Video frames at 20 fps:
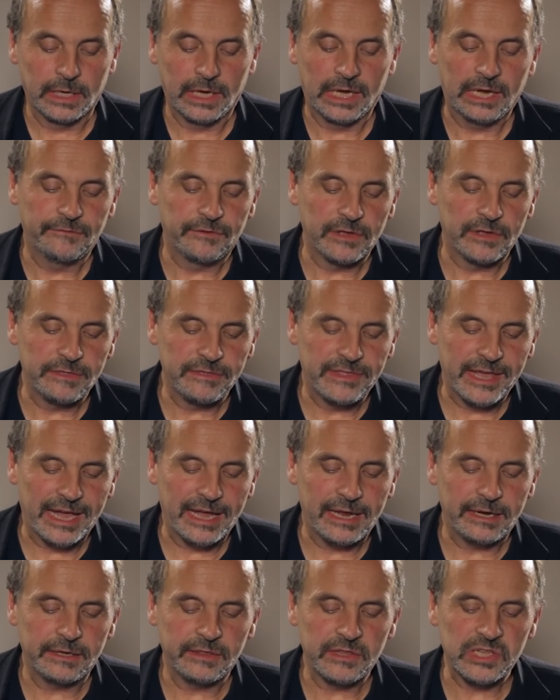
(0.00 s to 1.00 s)
Even
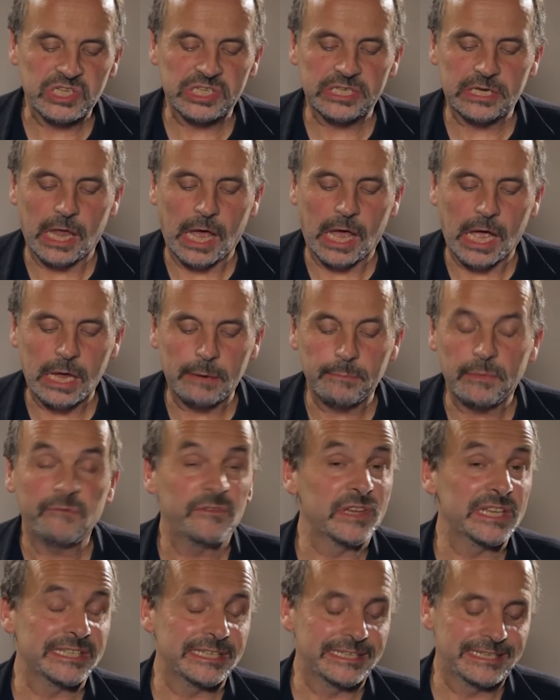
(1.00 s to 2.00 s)
then, in the slime of
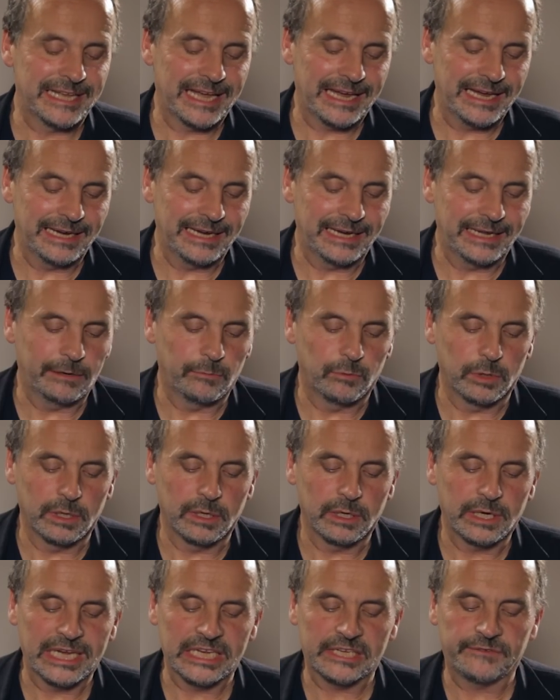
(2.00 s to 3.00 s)
his daily
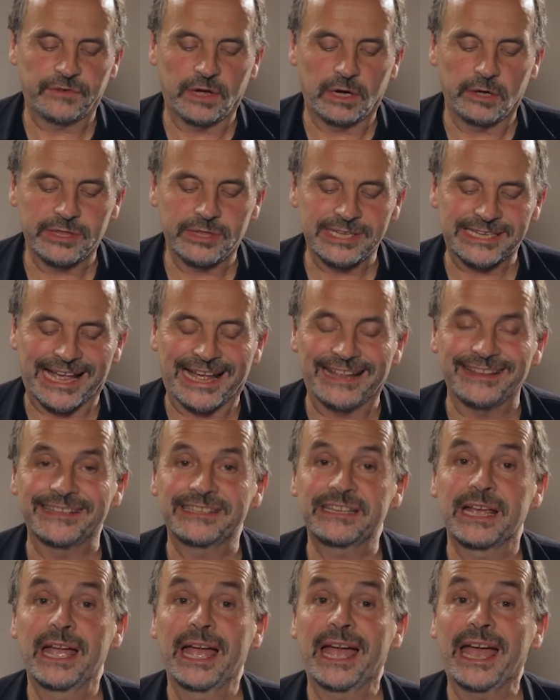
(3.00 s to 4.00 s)
work, his father's
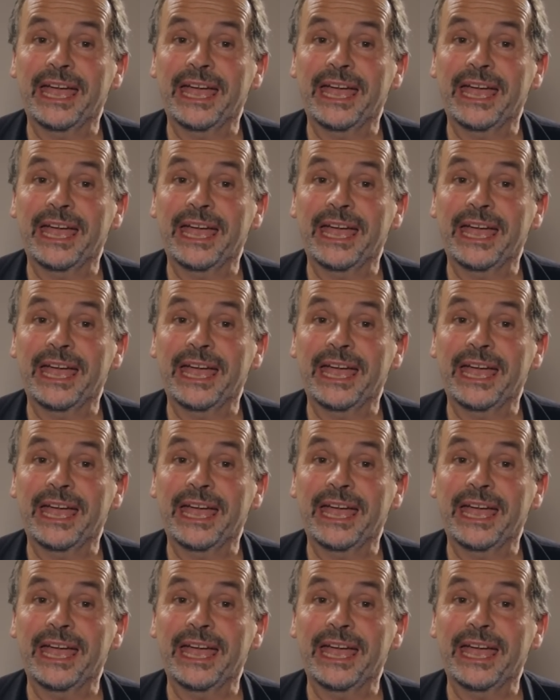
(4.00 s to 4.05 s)
hands